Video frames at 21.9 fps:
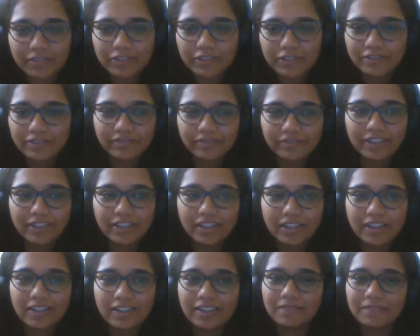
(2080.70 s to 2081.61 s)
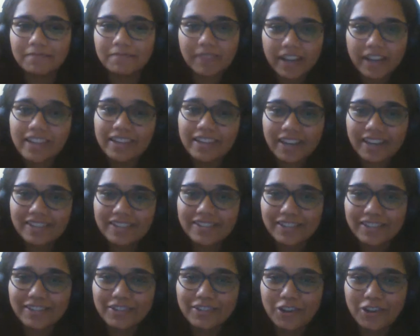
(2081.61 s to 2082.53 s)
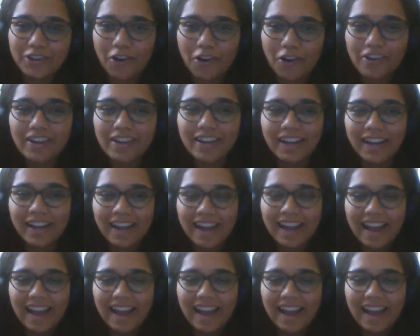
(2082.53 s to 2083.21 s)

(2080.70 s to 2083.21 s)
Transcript: the engaging talk.